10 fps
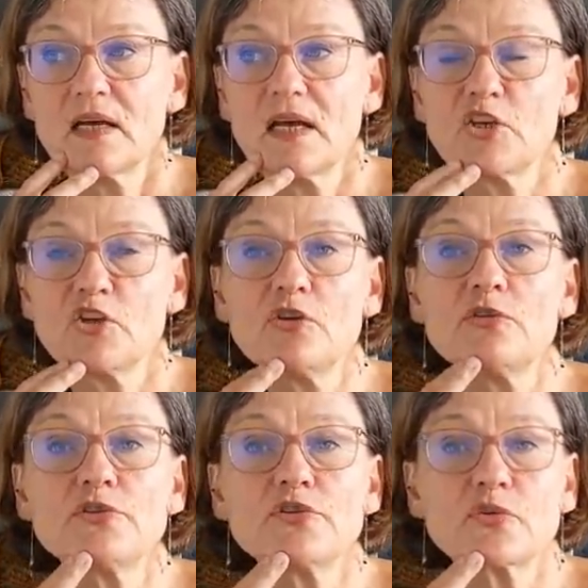a
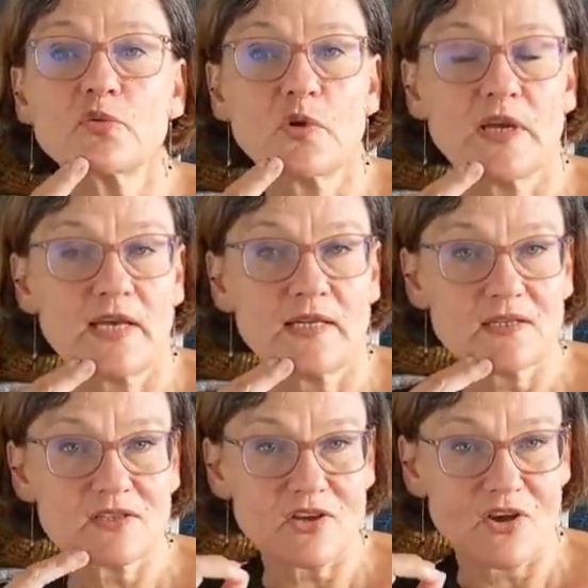huge
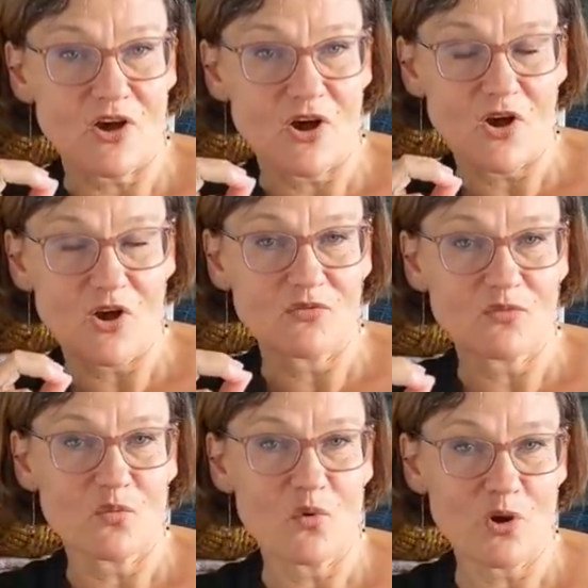awareness of
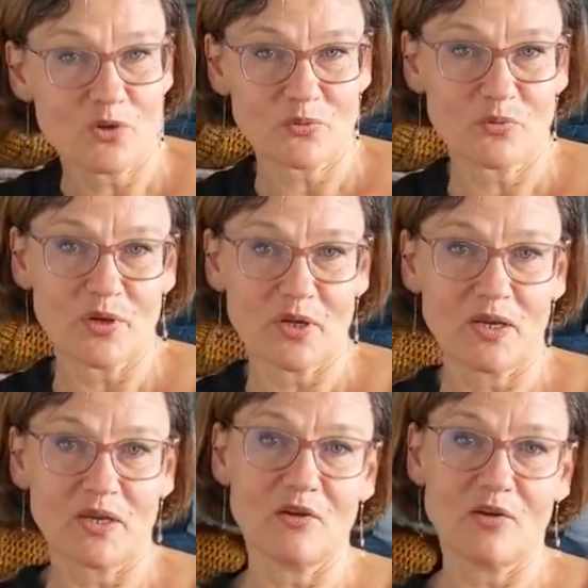what
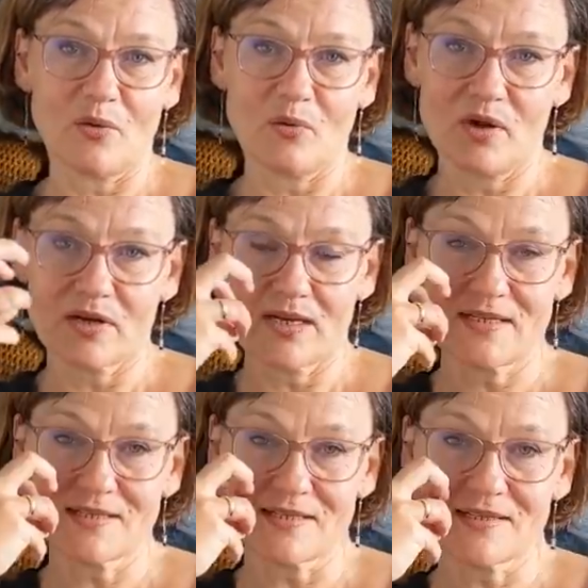we, you know, what
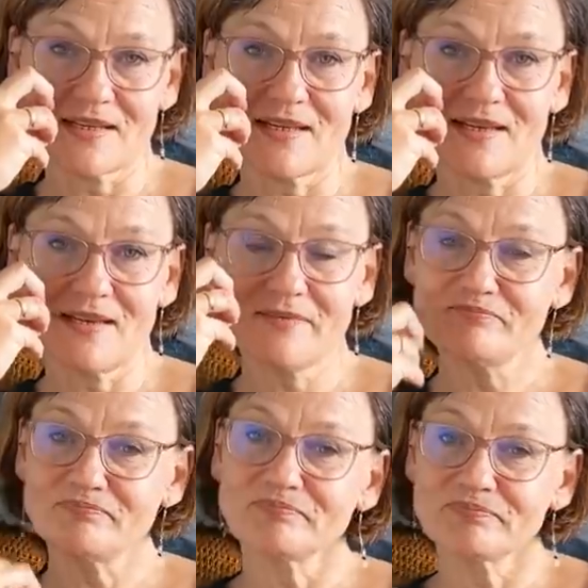enters here
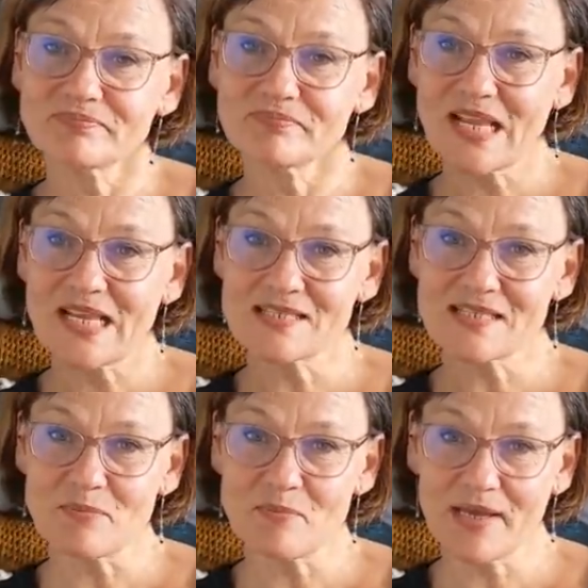
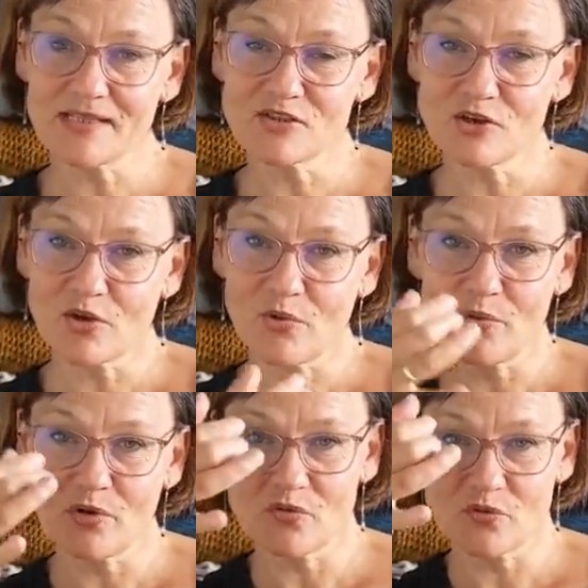has impact not
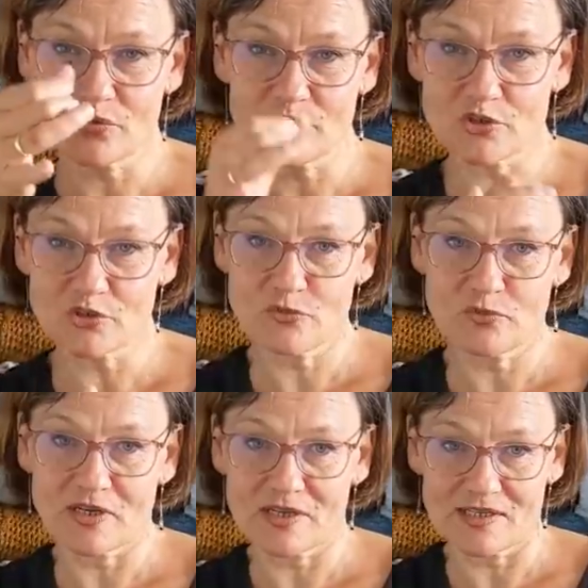only for the
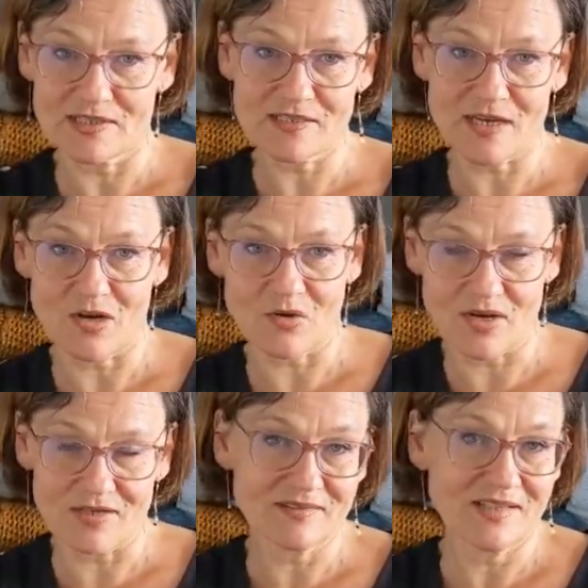tube that is
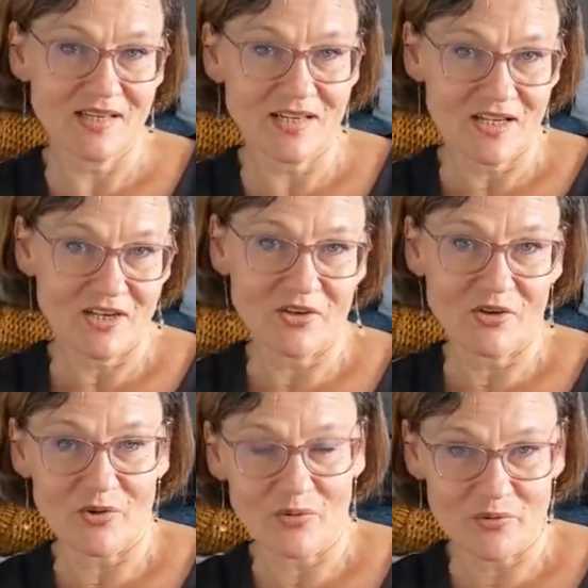our,
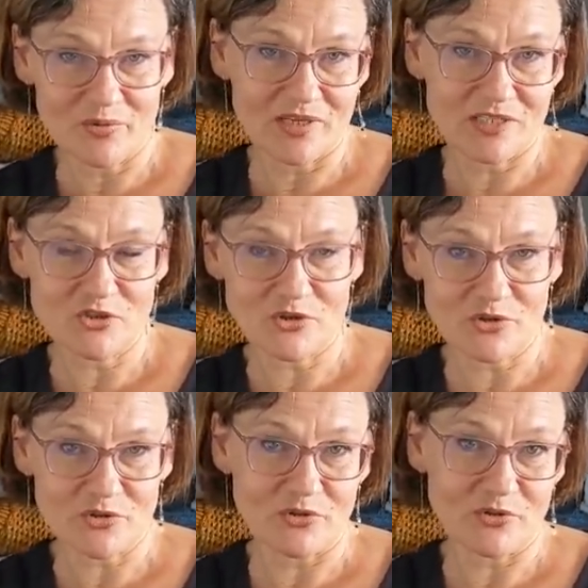you know,
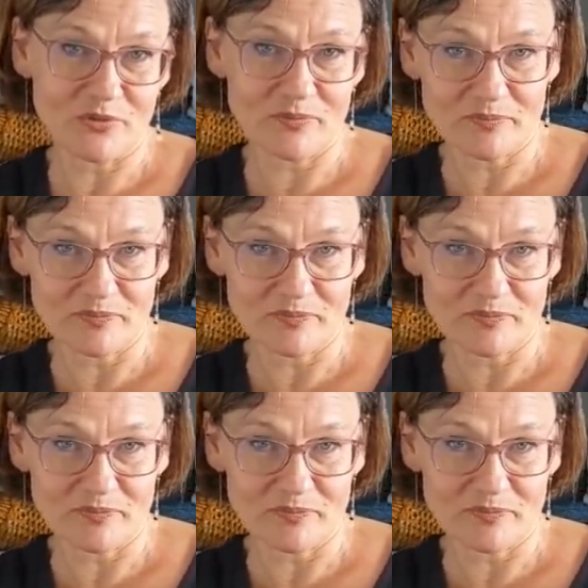internal